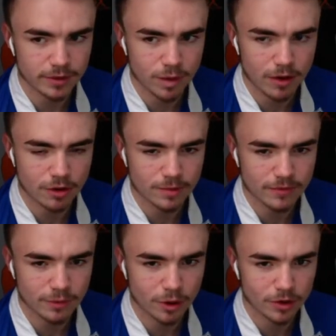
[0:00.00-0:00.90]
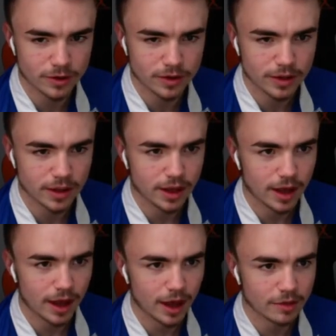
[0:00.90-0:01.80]
Welcome everyone
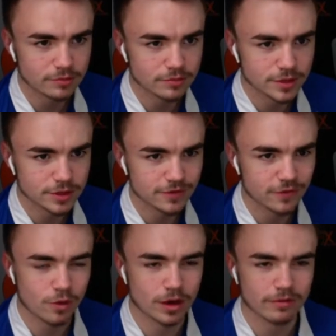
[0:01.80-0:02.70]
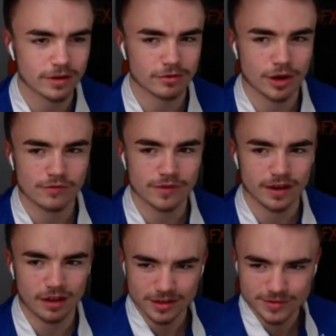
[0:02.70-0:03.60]
to a Fournilwrittenalloverit
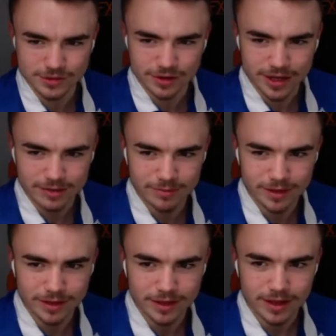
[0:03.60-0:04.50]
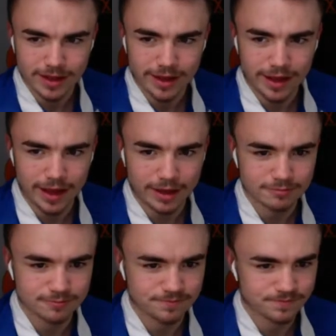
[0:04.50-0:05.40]
live stream.
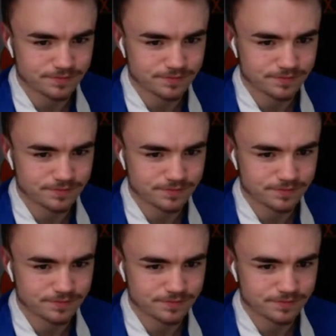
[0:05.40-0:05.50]
Everyone